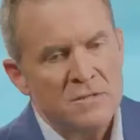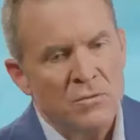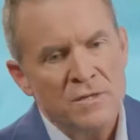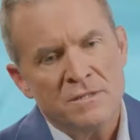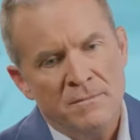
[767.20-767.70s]
And
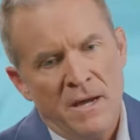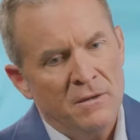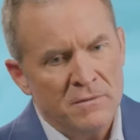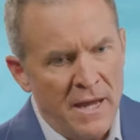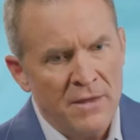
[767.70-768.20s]
so it wasn't
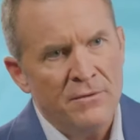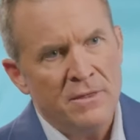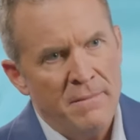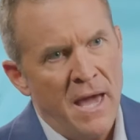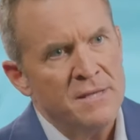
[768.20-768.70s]
about
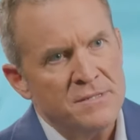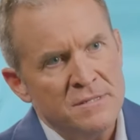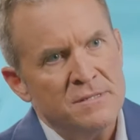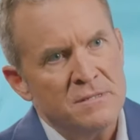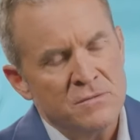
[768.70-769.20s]
gathering the
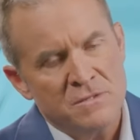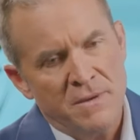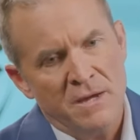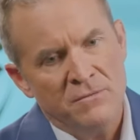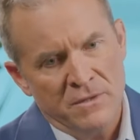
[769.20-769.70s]
masses, it
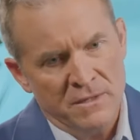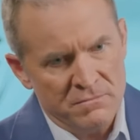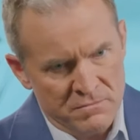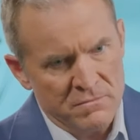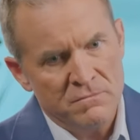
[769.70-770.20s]
was about
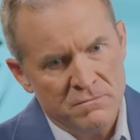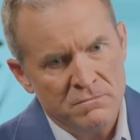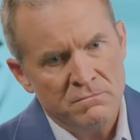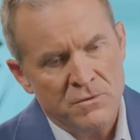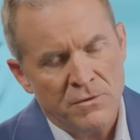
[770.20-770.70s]
really
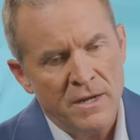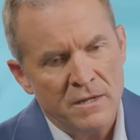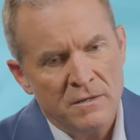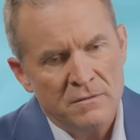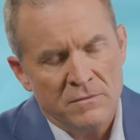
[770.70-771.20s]

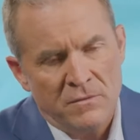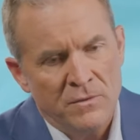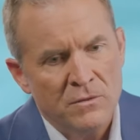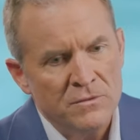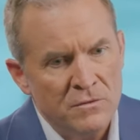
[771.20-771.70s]
creating a, a,
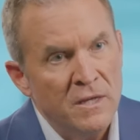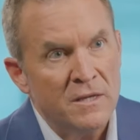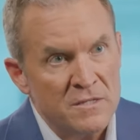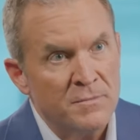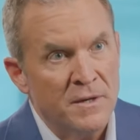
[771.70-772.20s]
real
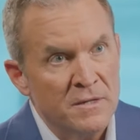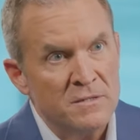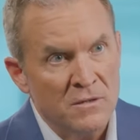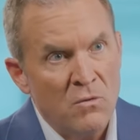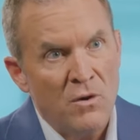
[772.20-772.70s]
unique
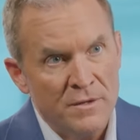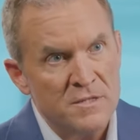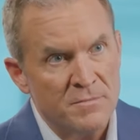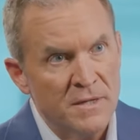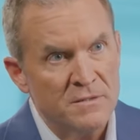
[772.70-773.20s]
experience and a
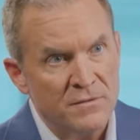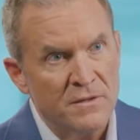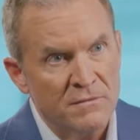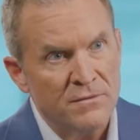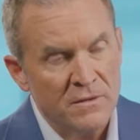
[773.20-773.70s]
quality
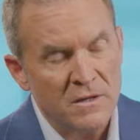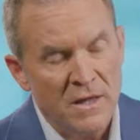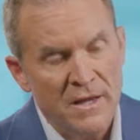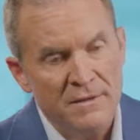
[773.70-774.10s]
experience for the, for the